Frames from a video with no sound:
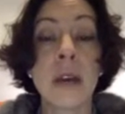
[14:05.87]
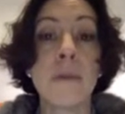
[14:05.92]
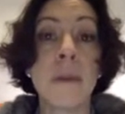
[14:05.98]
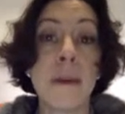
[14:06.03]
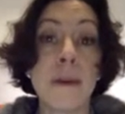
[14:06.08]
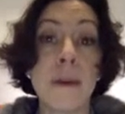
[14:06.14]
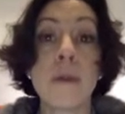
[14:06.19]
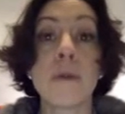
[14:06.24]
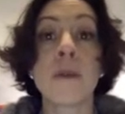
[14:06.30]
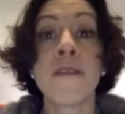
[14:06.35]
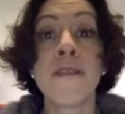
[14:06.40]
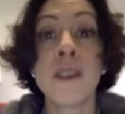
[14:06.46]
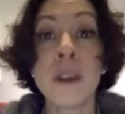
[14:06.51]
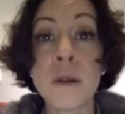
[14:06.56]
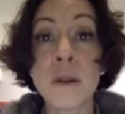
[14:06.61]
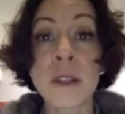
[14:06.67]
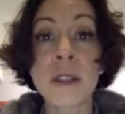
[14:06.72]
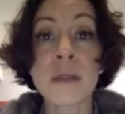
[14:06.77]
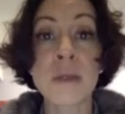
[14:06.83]
Maybe you
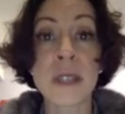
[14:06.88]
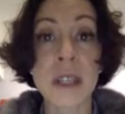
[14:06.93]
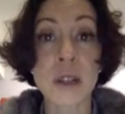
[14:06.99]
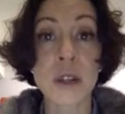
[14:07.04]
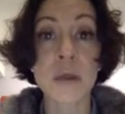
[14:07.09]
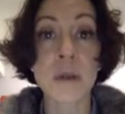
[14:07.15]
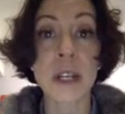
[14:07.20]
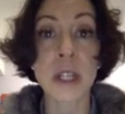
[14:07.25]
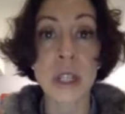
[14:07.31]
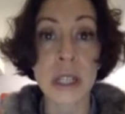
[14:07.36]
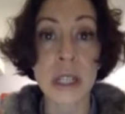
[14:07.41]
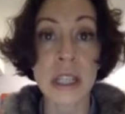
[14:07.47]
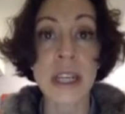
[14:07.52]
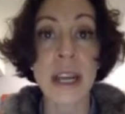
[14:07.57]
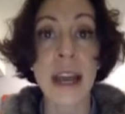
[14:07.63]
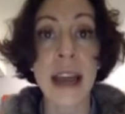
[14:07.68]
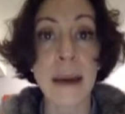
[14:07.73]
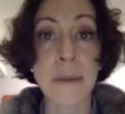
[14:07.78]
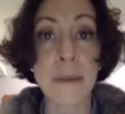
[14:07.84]
review some situations
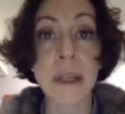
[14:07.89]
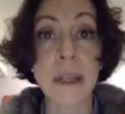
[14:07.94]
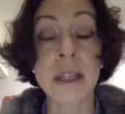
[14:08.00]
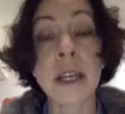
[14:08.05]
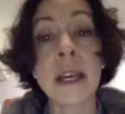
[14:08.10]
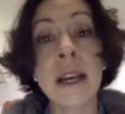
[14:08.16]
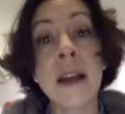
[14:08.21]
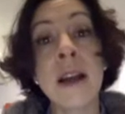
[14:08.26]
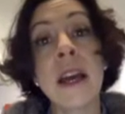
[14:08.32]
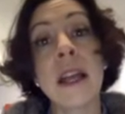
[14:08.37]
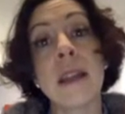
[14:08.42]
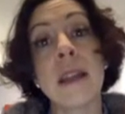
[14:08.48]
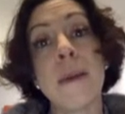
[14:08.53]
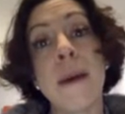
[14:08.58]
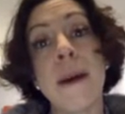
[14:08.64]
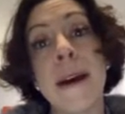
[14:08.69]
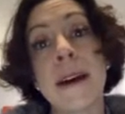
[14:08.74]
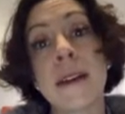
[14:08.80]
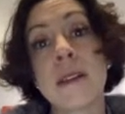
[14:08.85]
that happened in the
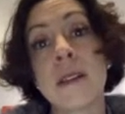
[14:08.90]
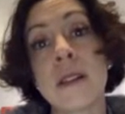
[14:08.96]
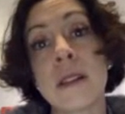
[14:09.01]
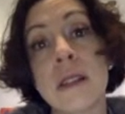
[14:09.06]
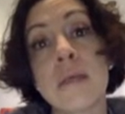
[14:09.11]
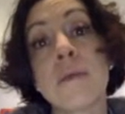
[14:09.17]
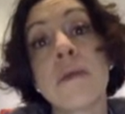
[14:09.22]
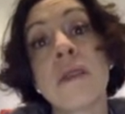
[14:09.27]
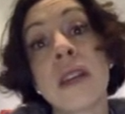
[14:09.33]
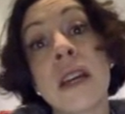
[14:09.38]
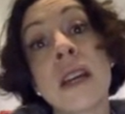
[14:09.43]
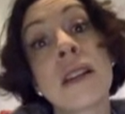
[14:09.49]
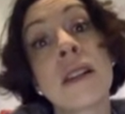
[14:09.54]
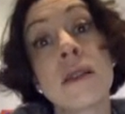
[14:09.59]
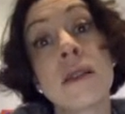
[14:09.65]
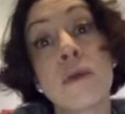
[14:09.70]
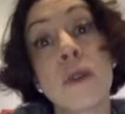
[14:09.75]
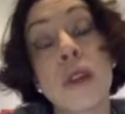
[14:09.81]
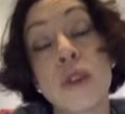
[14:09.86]
past and some
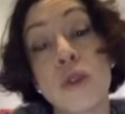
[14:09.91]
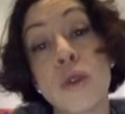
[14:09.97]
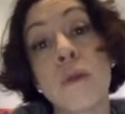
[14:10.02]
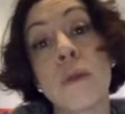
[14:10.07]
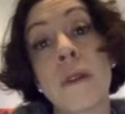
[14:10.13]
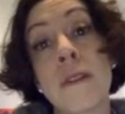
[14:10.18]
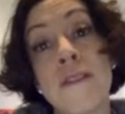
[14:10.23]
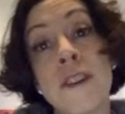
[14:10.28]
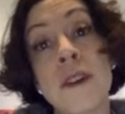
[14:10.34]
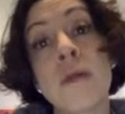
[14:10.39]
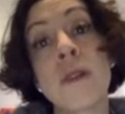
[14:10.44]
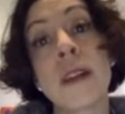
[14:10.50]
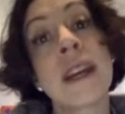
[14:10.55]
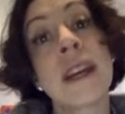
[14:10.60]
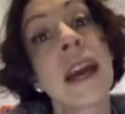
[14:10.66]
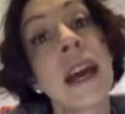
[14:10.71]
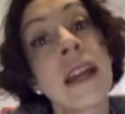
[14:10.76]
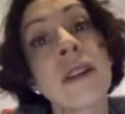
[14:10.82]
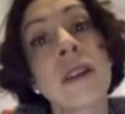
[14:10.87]
things that you review
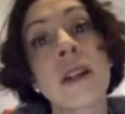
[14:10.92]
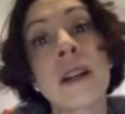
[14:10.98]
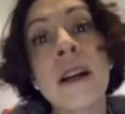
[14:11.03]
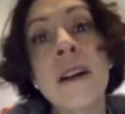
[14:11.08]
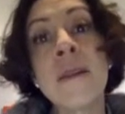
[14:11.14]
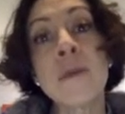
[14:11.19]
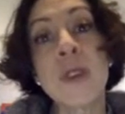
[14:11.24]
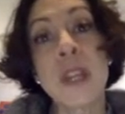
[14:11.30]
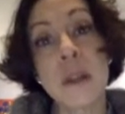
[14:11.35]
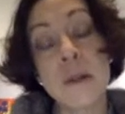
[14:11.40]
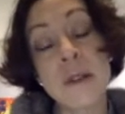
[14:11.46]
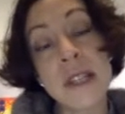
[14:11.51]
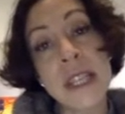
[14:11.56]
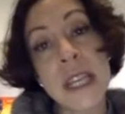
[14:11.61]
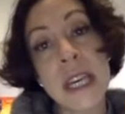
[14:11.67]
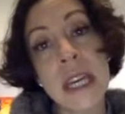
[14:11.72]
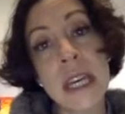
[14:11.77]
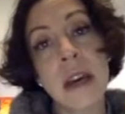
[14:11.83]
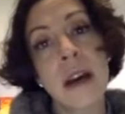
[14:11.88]
together that you
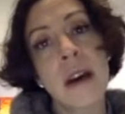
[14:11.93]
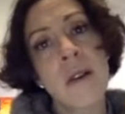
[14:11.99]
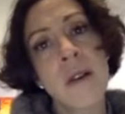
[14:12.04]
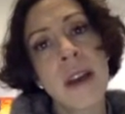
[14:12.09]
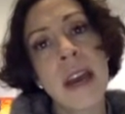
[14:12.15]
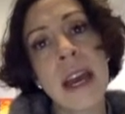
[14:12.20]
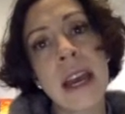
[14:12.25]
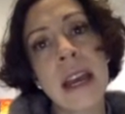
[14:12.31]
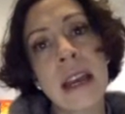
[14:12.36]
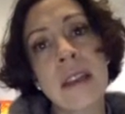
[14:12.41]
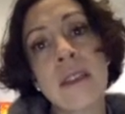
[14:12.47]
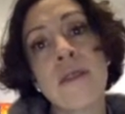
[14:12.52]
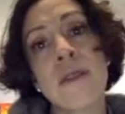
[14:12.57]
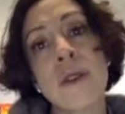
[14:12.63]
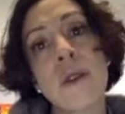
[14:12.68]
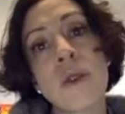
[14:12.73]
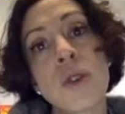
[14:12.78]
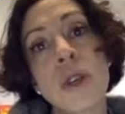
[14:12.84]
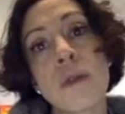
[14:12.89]
see, okay, in the
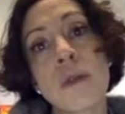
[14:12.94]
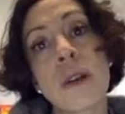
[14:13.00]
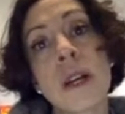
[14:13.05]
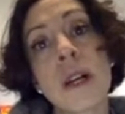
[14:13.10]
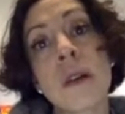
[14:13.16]
future,